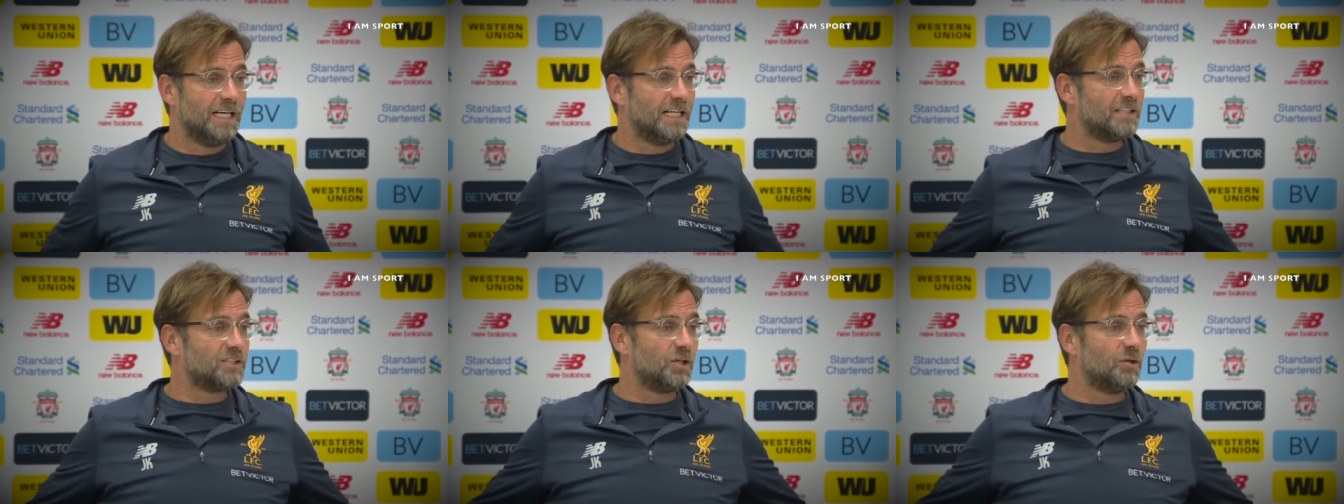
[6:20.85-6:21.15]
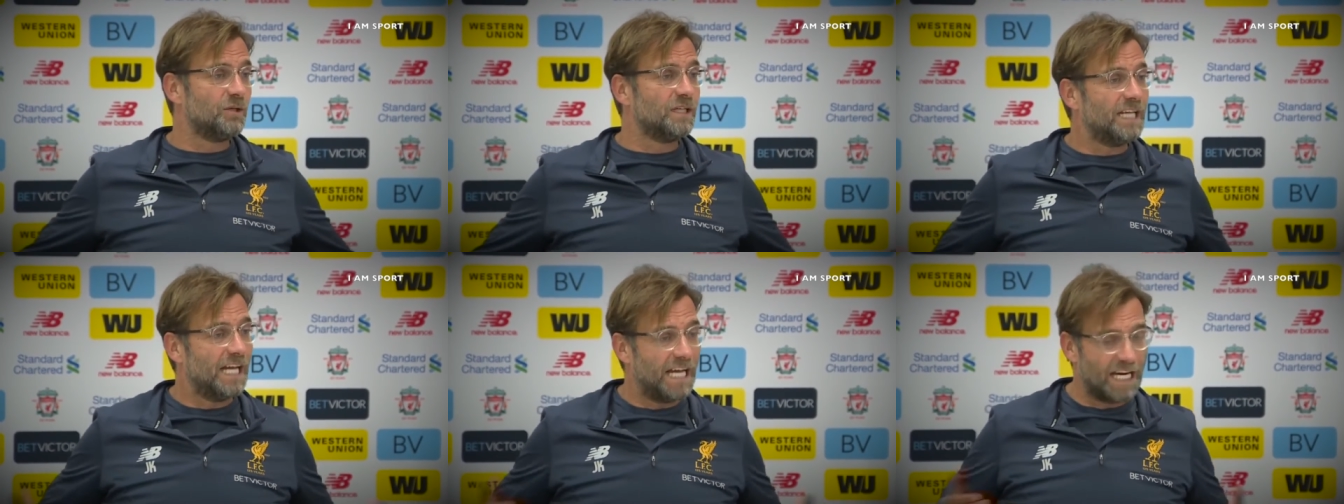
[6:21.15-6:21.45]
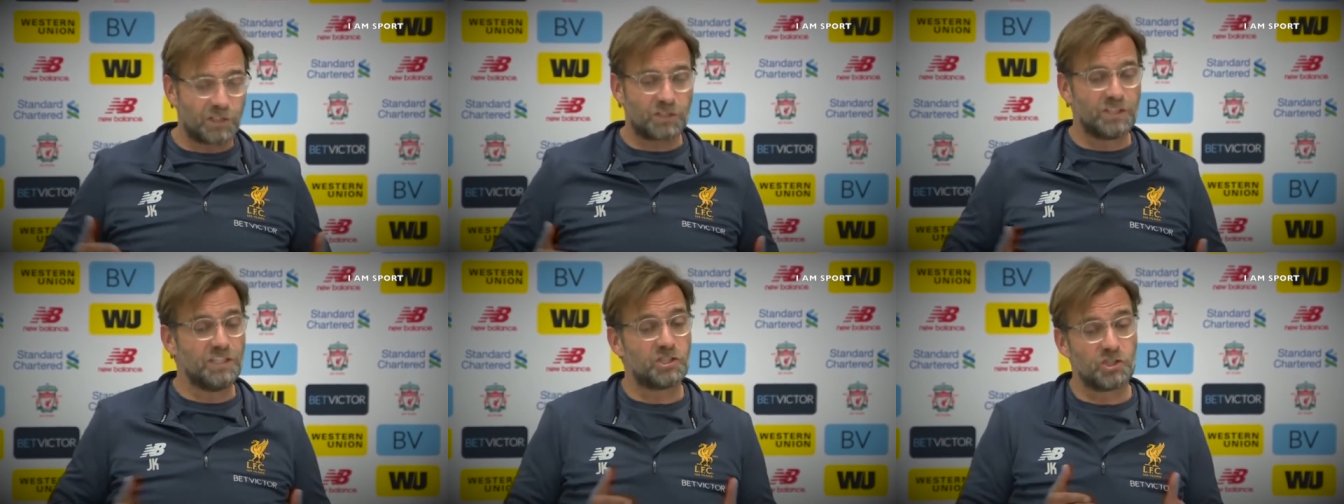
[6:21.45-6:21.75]
And so,
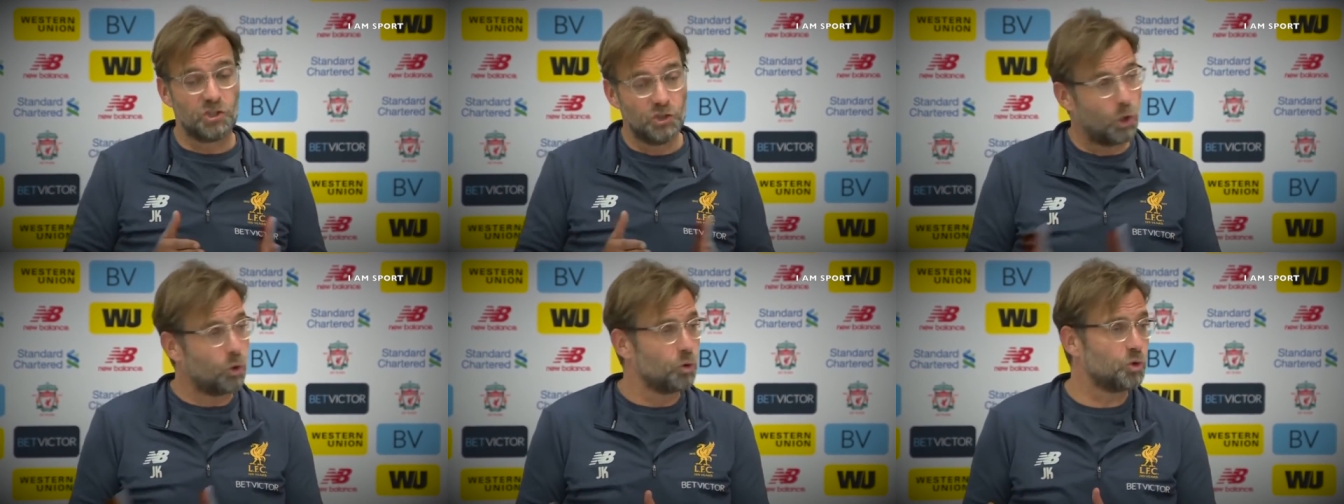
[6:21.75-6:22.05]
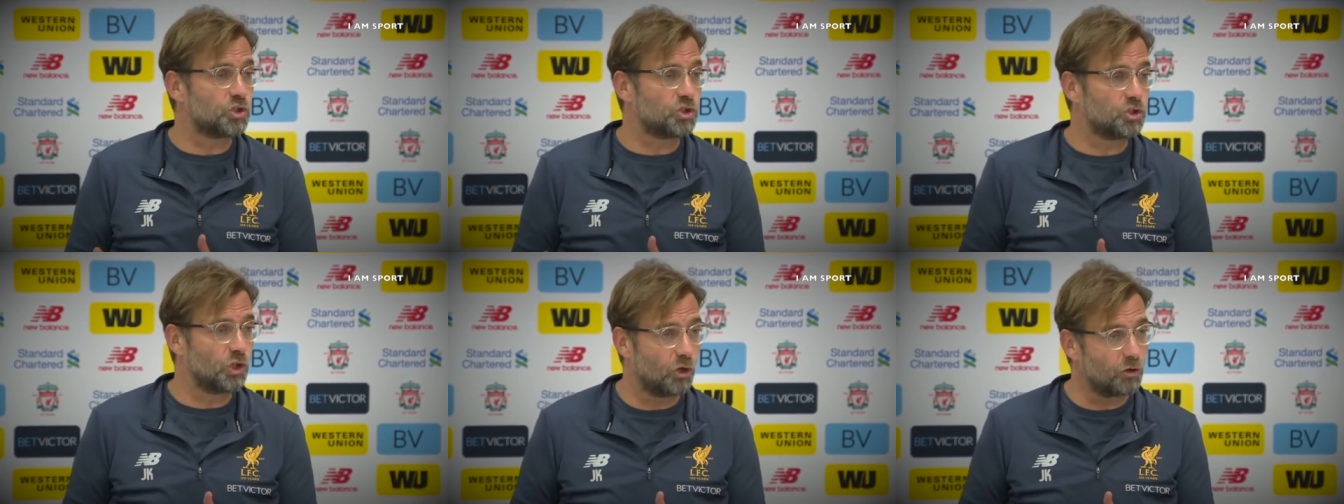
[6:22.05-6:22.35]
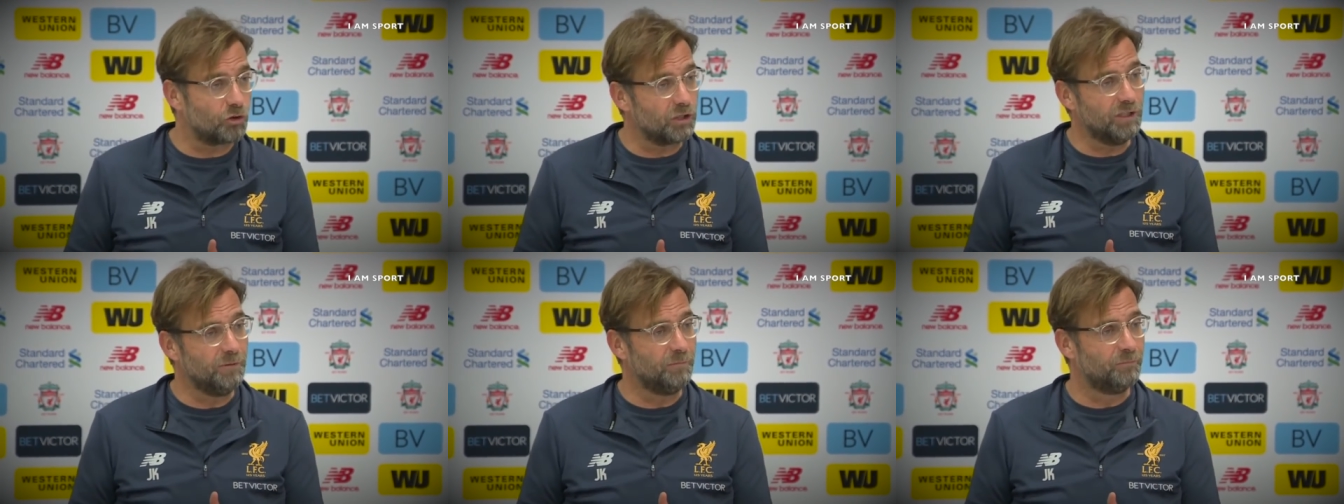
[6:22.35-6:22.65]
actually, it's no
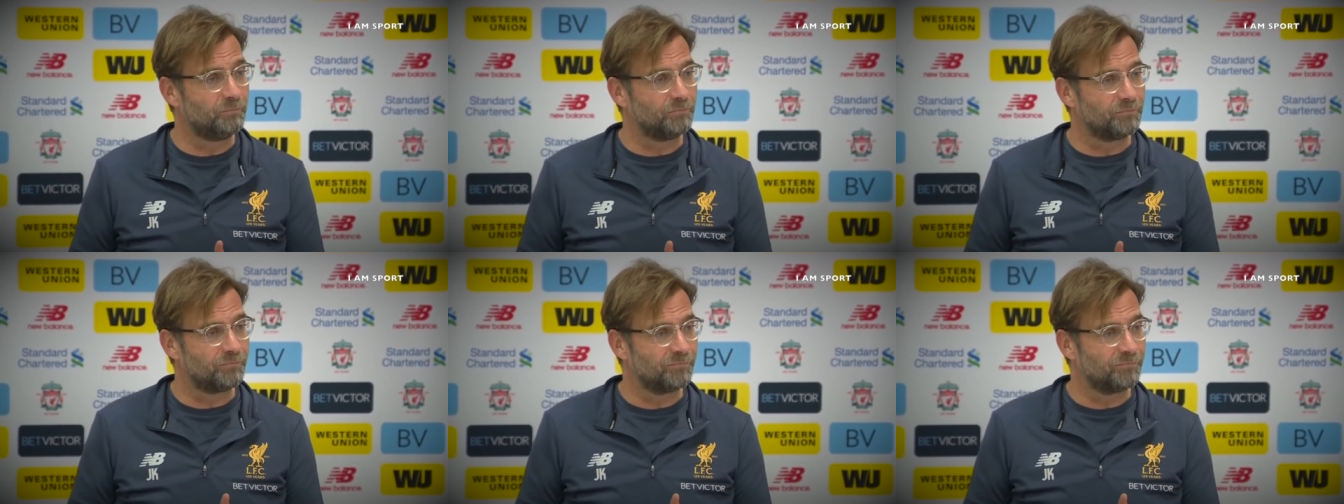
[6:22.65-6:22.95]
story.